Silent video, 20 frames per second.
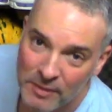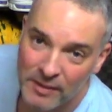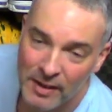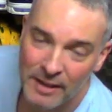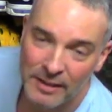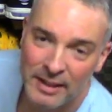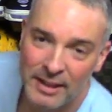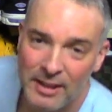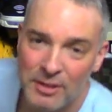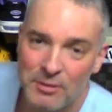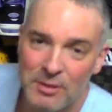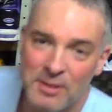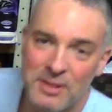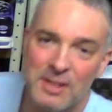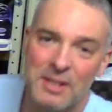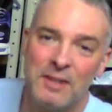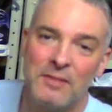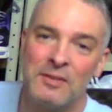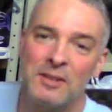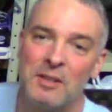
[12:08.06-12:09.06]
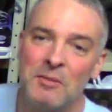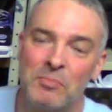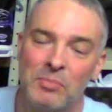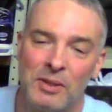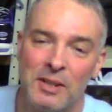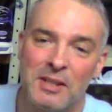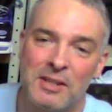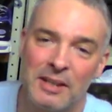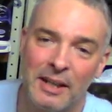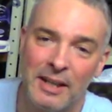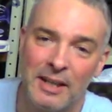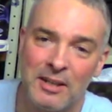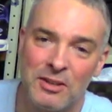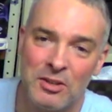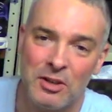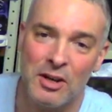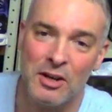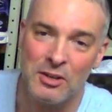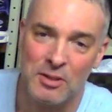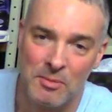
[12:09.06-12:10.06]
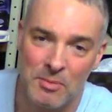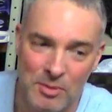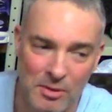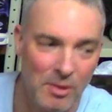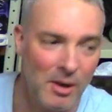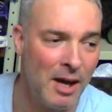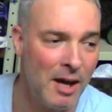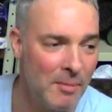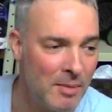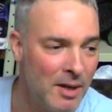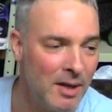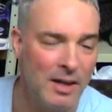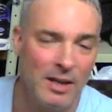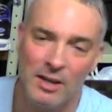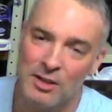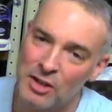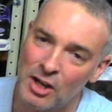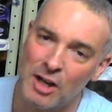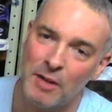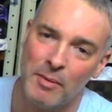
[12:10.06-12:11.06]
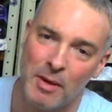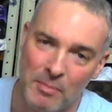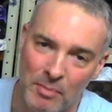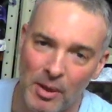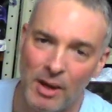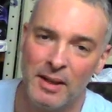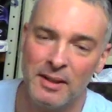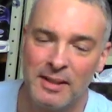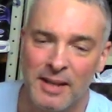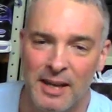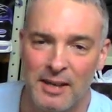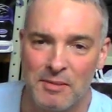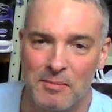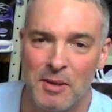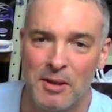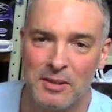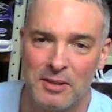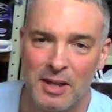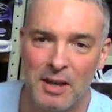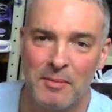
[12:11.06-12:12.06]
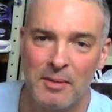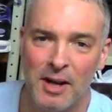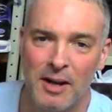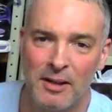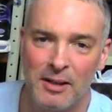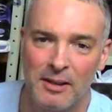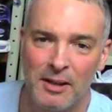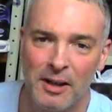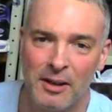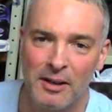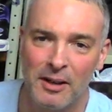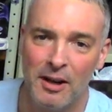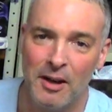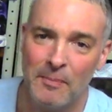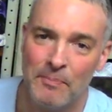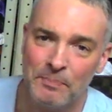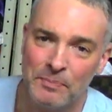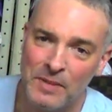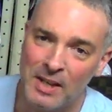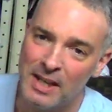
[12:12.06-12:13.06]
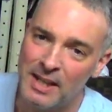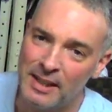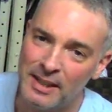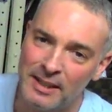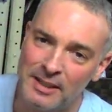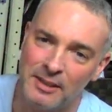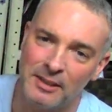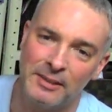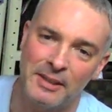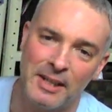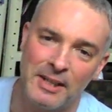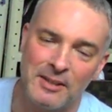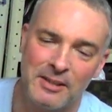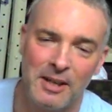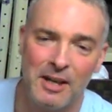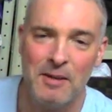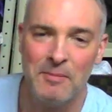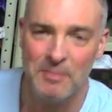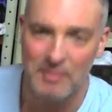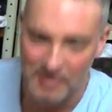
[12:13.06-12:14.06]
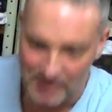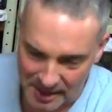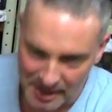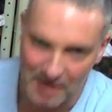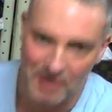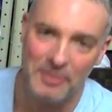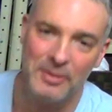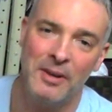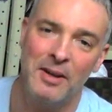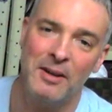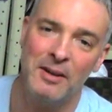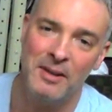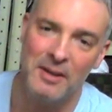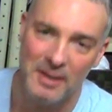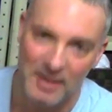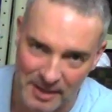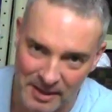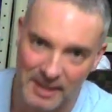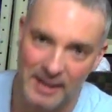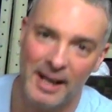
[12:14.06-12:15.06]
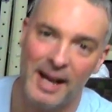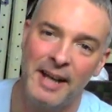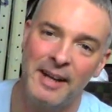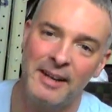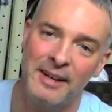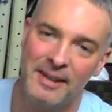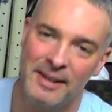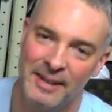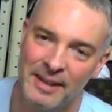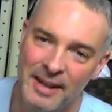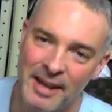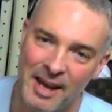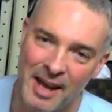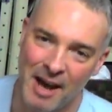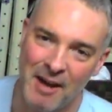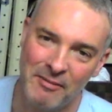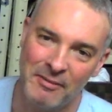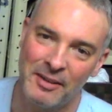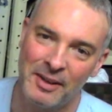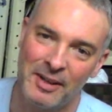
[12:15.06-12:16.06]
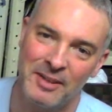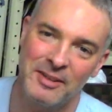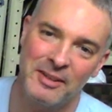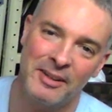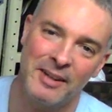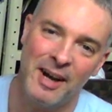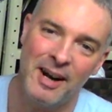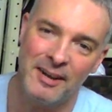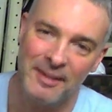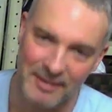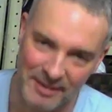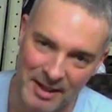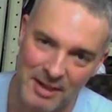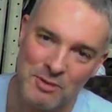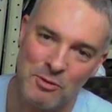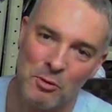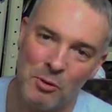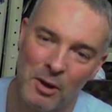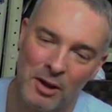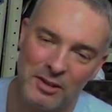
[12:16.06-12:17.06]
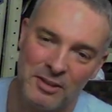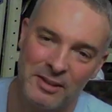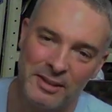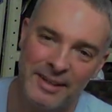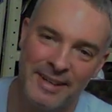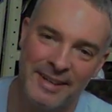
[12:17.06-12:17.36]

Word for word: found that interesting. If you did, please like, share, subscribe. Check out my podcast, maritimegardening.com. And until next time, get out there, get at it, have fun in your garden. Thanks for watching.